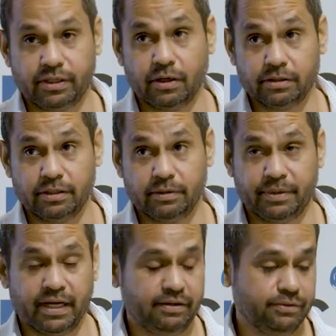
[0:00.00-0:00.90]
and cognitive
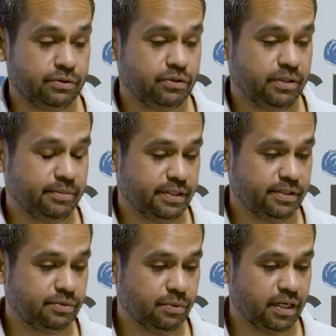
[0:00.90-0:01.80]
behavioural treatment
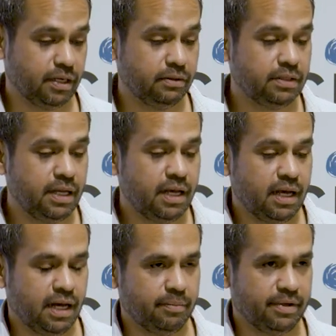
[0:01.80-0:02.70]
as well,
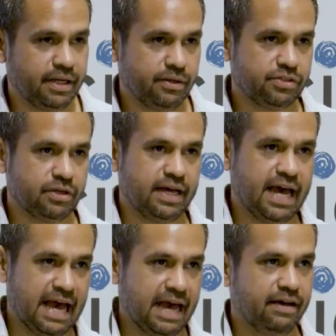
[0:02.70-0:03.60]
uh, but they also
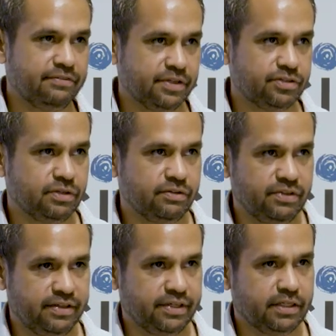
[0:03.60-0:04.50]
have the sort of
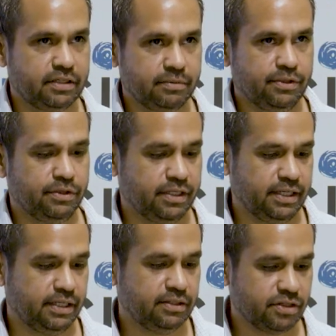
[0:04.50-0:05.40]
living in a
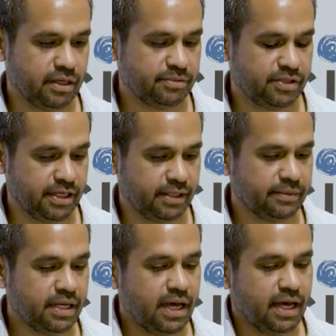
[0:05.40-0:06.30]
community type setting.
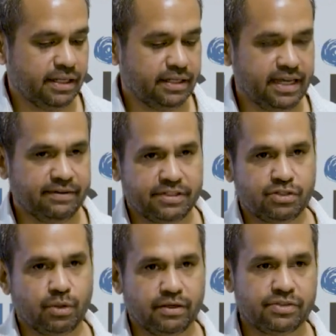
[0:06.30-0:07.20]
And then you have your
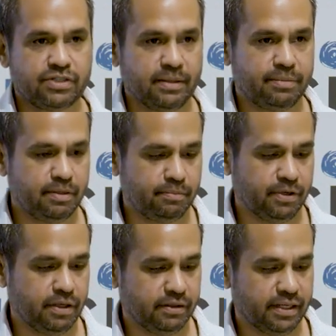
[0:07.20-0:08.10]
12 step
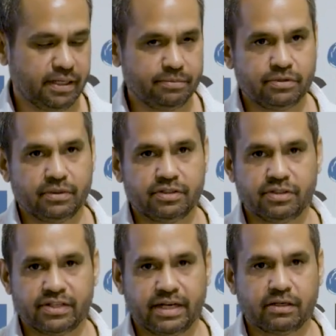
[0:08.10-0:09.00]
programs, which
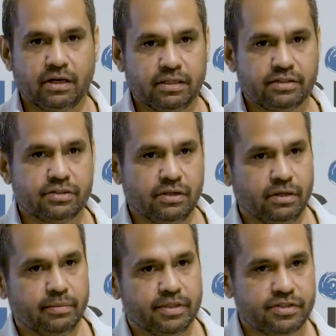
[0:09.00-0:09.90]
is Alcoholics
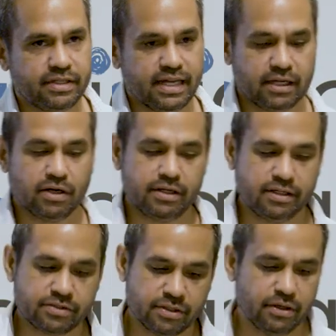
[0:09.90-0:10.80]
Anonymous and
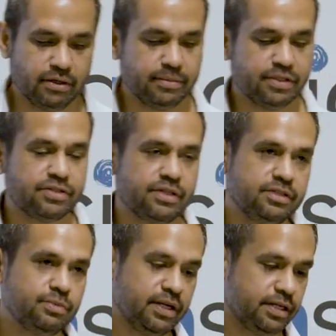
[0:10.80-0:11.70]
Narcotics Anonymous,
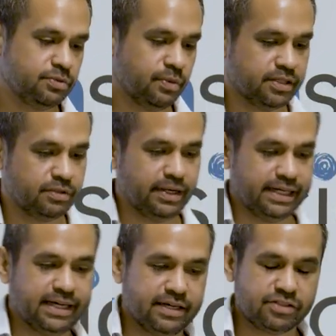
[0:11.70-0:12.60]
as well as one to
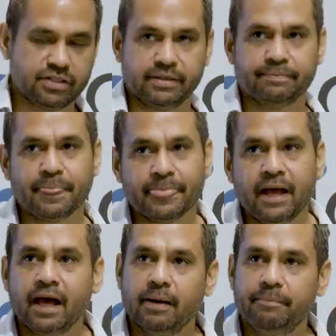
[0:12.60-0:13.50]
one counselling.
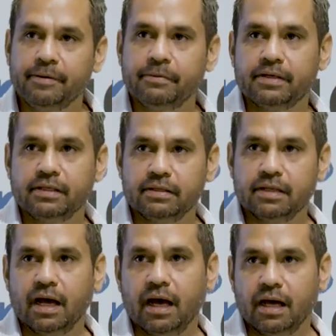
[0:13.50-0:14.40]
And people can
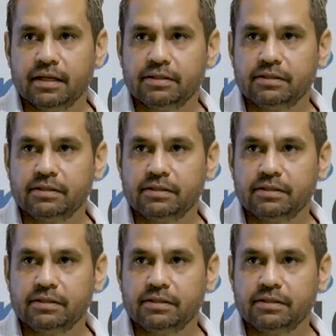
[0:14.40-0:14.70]
uh,